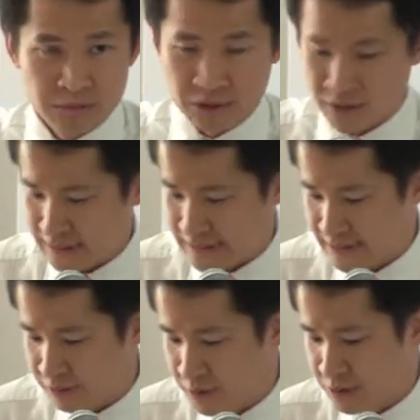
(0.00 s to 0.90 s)
be
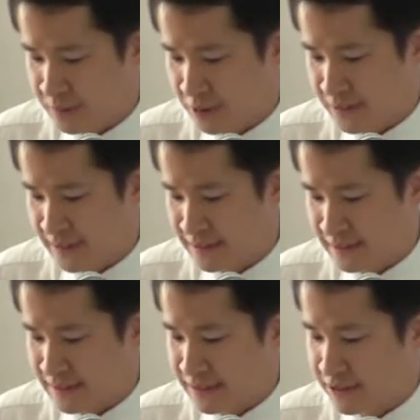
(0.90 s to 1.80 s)
organizing
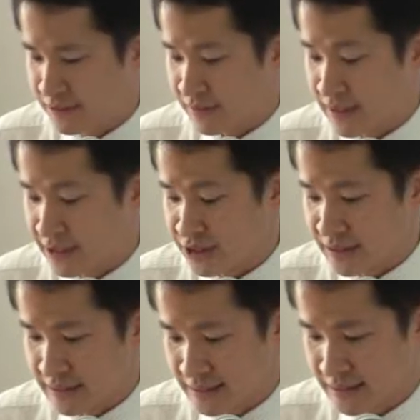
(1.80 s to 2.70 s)
a series of learning
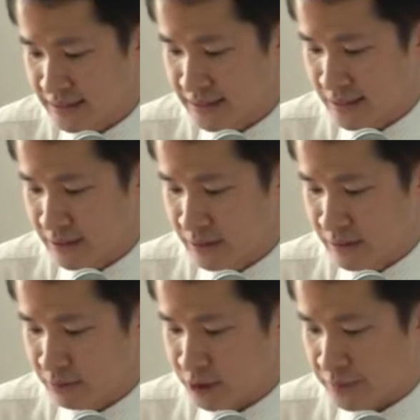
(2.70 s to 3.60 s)
journeys
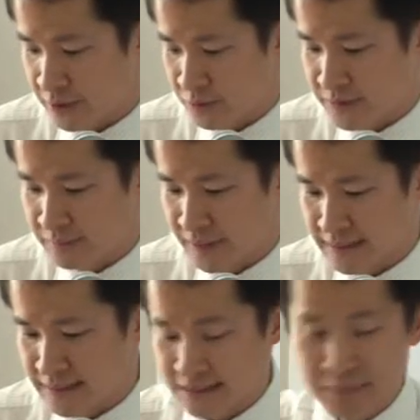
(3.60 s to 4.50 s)
which will be hosted by
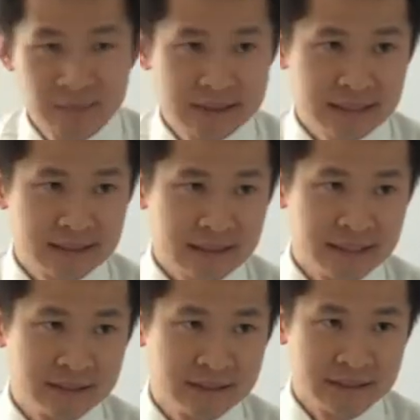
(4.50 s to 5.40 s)
6 public sector
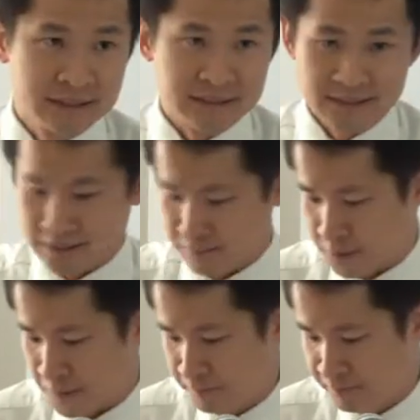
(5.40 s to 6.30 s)
agencies in
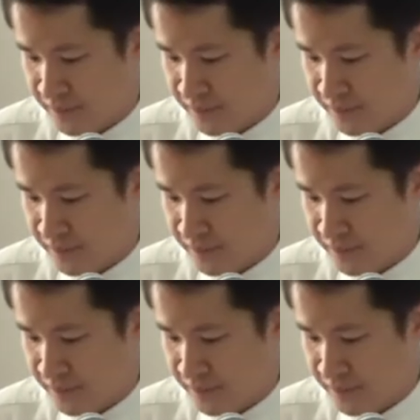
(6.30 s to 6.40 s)
Singapore.